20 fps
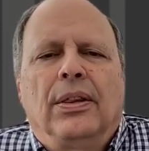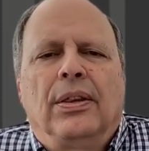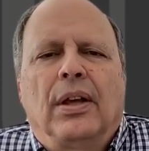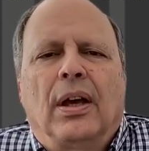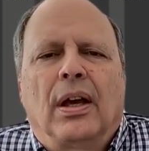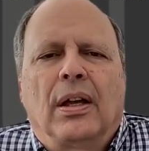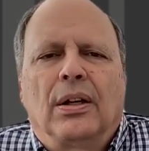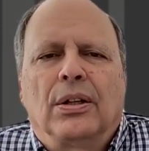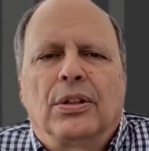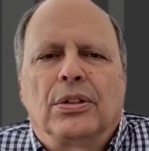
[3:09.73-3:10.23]

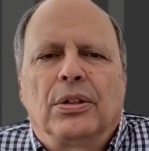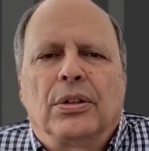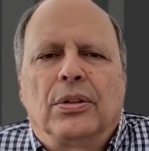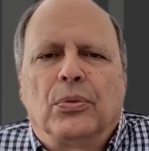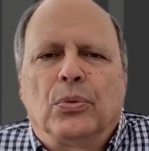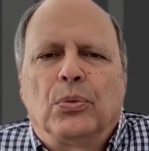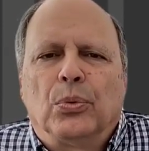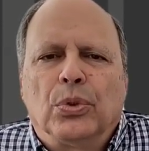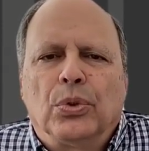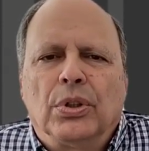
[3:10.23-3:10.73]
that
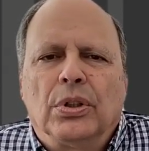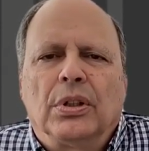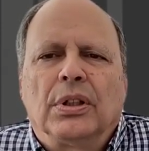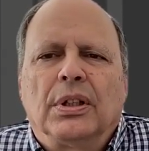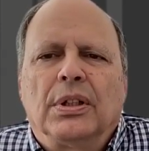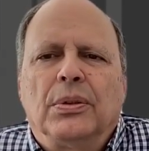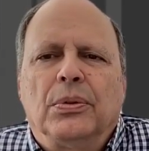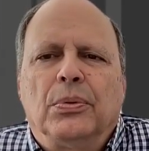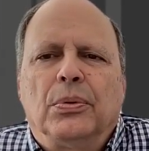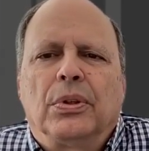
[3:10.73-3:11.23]
are
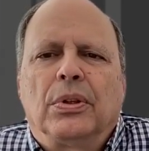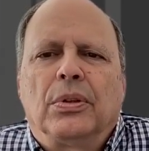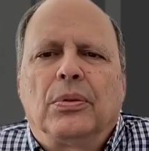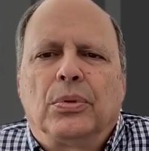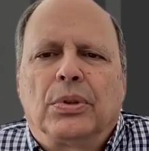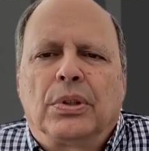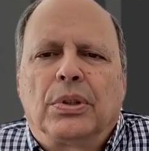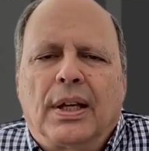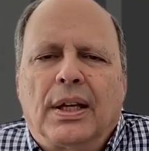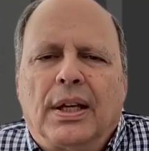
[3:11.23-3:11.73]
really
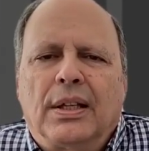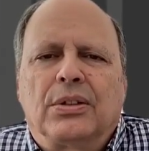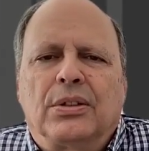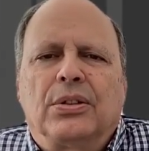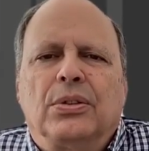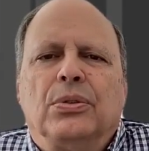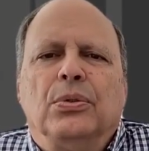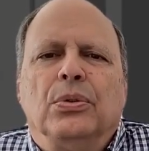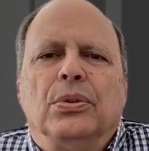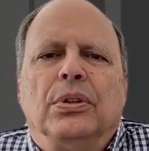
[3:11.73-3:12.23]
would like
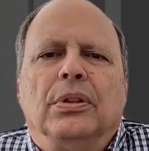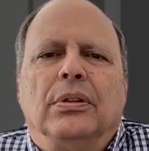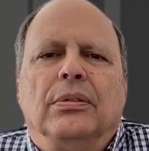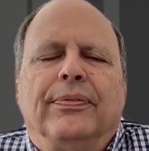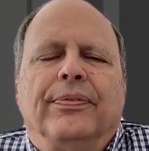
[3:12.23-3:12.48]
to